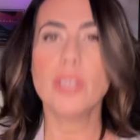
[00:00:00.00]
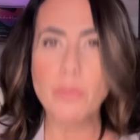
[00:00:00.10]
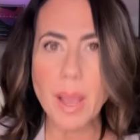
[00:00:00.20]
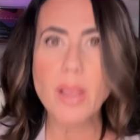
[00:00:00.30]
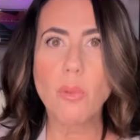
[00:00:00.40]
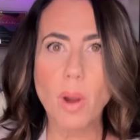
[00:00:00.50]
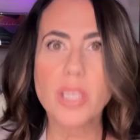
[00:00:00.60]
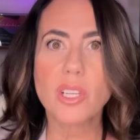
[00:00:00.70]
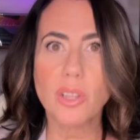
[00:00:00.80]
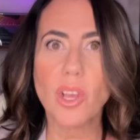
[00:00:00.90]
you might
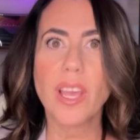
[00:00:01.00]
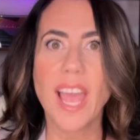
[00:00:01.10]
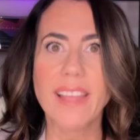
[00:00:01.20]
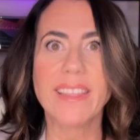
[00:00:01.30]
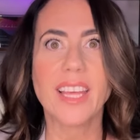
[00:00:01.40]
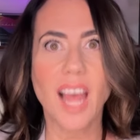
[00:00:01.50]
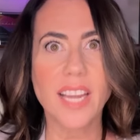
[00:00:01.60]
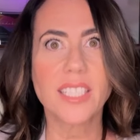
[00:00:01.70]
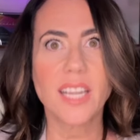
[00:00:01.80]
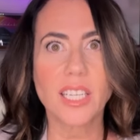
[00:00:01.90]
want to look at that
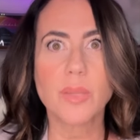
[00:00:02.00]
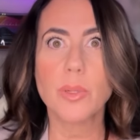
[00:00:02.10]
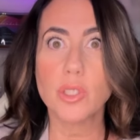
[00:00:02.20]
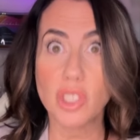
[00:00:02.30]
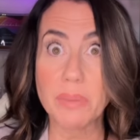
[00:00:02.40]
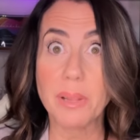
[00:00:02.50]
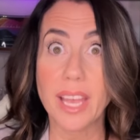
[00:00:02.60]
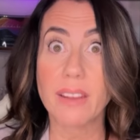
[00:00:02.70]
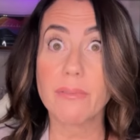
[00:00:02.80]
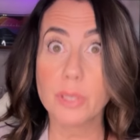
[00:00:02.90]
high deductible G
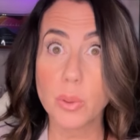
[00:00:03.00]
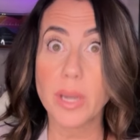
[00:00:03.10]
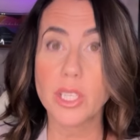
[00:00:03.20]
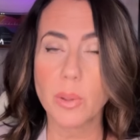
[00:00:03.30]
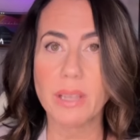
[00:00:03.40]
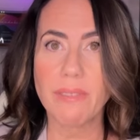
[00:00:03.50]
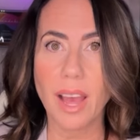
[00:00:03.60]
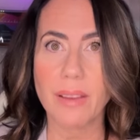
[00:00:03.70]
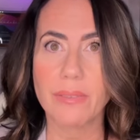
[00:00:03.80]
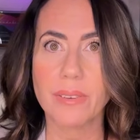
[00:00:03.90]
plan for
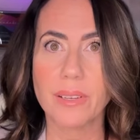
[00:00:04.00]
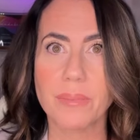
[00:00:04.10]
2025.